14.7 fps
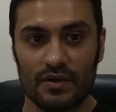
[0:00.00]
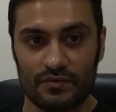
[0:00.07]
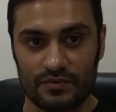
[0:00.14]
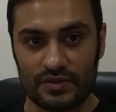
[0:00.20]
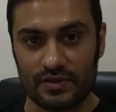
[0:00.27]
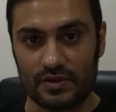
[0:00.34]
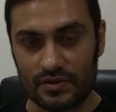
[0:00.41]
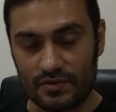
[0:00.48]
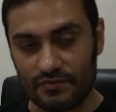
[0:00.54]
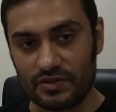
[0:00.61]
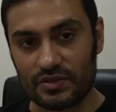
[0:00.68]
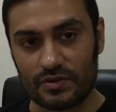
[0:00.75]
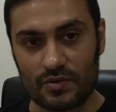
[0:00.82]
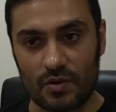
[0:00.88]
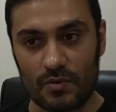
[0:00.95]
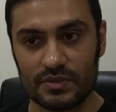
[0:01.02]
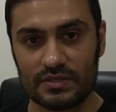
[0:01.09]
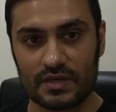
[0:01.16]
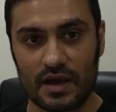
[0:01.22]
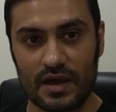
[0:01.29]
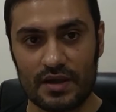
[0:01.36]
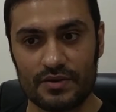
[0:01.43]
With a normal
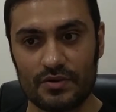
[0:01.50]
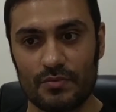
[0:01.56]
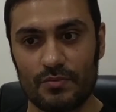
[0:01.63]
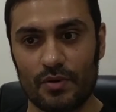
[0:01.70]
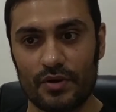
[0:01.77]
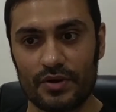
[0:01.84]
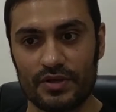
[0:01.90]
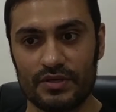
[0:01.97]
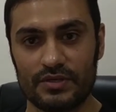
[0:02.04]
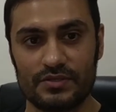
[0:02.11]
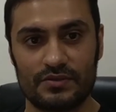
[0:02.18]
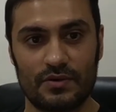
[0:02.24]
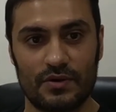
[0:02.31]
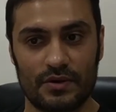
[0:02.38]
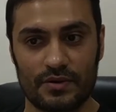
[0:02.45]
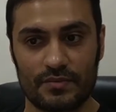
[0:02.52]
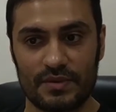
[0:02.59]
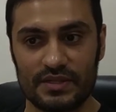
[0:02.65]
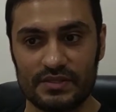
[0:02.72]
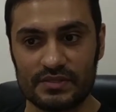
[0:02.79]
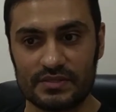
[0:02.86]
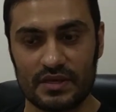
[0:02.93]
diet, your body is gonna
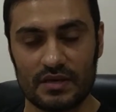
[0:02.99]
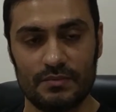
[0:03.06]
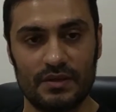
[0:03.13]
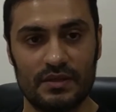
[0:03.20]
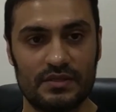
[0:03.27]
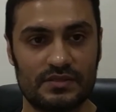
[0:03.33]
remain stable,